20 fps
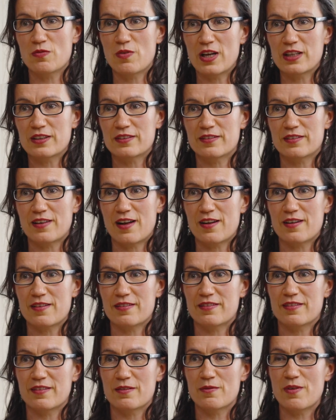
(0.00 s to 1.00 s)

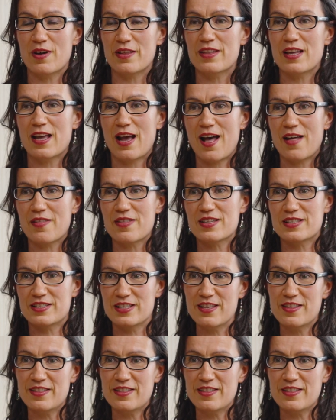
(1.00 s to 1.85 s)
how they see